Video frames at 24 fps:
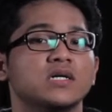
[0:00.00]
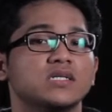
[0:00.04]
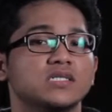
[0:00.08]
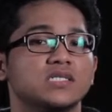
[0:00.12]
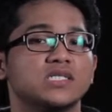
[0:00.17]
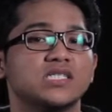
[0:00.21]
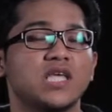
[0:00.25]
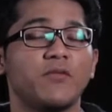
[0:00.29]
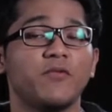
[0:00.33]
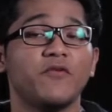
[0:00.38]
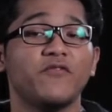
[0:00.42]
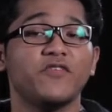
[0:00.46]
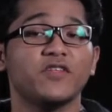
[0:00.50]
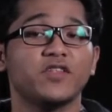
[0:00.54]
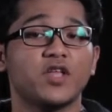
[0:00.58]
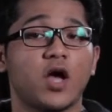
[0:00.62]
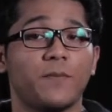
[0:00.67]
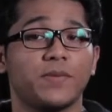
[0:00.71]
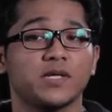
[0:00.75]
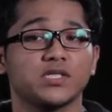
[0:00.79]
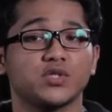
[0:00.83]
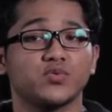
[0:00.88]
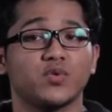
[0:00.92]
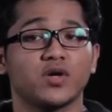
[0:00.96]
Some of the
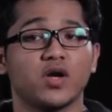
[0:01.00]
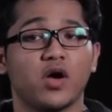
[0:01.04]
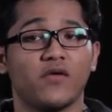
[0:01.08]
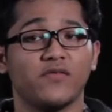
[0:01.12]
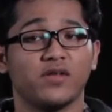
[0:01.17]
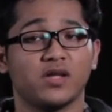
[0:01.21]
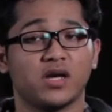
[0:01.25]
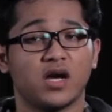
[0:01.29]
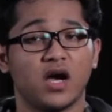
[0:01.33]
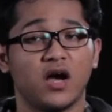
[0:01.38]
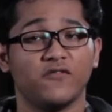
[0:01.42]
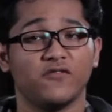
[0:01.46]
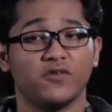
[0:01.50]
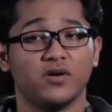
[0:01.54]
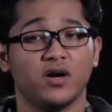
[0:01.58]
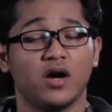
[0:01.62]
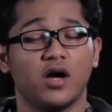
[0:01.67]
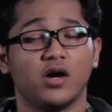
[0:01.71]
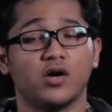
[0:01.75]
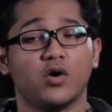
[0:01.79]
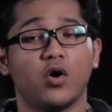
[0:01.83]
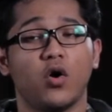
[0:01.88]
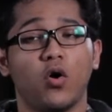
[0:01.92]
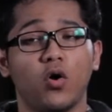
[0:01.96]
topics we're going to cover
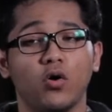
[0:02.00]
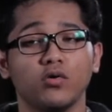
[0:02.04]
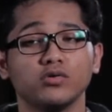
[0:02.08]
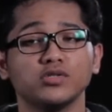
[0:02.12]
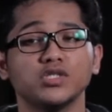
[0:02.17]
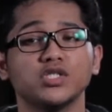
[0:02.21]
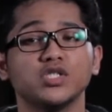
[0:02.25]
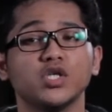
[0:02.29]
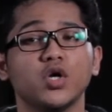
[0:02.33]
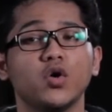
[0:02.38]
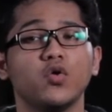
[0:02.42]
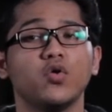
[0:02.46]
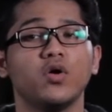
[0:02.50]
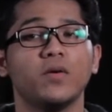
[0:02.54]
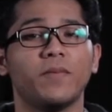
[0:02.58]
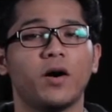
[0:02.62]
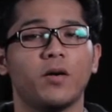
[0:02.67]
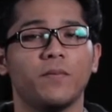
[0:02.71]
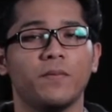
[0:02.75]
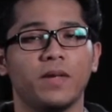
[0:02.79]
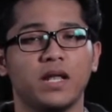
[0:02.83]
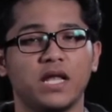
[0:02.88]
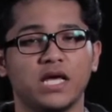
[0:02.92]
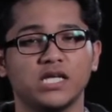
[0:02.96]
are also
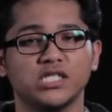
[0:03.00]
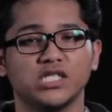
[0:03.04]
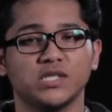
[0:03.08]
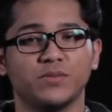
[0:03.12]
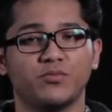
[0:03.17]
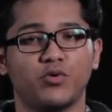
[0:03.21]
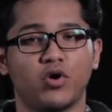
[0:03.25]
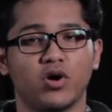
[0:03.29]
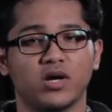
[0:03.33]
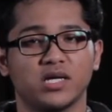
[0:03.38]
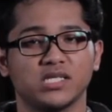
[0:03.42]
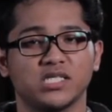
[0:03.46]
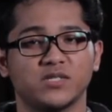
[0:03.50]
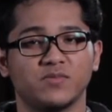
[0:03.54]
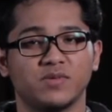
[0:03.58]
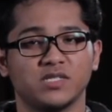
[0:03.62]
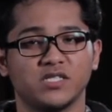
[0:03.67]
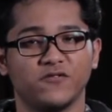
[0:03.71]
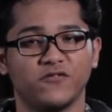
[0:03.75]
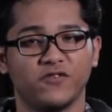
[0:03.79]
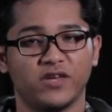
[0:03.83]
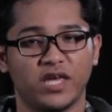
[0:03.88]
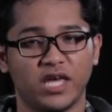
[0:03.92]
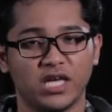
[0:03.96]
about Malaysia broadcast
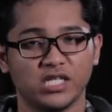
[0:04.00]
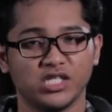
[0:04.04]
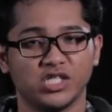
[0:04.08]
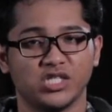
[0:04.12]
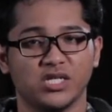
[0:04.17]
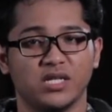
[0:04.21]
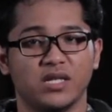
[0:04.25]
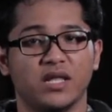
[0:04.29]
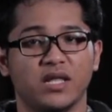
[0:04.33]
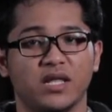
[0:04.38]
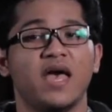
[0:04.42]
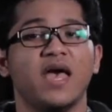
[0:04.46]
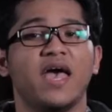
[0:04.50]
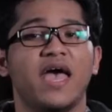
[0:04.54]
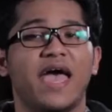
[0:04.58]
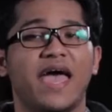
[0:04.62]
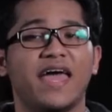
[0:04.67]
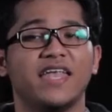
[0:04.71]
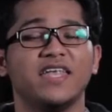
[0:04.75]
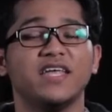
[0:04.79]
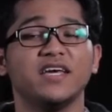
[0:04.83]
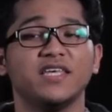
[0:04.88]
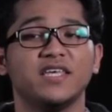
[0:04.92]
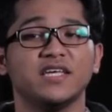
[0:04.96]
specification
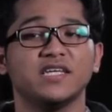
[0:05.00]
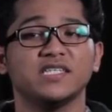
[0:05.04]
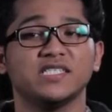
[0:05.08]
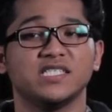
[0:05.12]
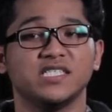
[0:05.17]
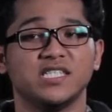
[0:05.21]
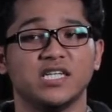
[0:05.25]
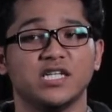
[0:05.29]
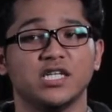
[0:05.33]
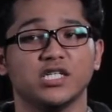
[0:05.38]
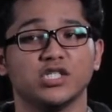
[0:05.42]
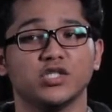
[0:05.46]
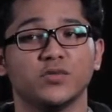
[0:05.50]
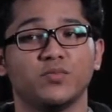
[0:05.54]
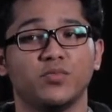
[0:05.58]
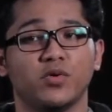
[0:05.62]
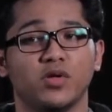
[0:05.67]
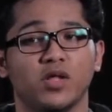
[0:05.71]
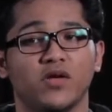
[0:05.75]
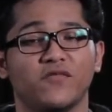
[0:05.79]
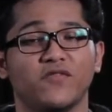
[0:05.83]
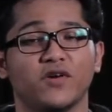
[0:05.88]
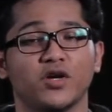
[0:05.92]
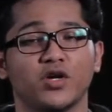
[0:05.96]
and the gears needed to
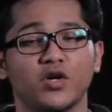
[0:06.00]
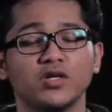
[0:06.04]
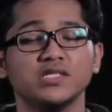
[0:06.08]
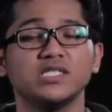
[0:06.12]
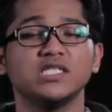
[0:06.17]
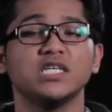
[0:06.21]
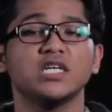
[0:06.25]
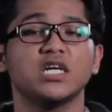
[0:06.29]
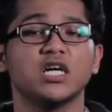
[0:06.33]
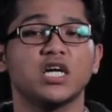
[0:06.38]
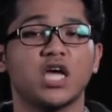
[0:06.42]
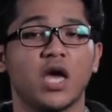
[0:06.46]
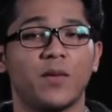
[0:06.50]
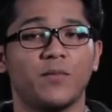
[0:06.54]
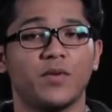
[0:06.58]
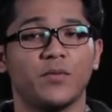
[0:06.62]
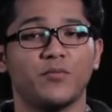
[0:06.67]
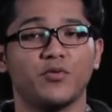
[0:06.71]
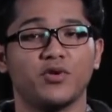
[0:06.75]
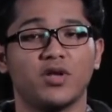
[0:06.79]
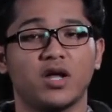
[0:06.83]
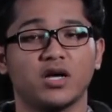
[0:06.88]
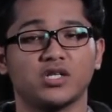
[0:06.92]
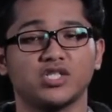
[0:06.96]
pull off a good single camera
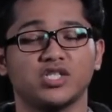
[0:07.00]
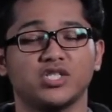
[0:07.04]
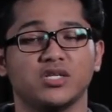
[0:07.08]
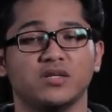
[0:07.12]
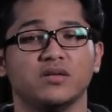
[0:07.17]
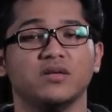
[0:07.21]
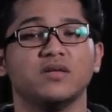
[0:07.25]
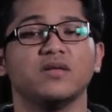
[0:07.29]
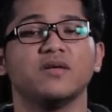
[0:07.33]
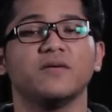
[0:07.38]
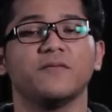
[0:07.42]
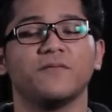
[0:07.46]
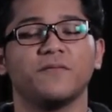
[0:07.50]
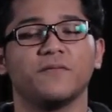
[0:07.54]
production.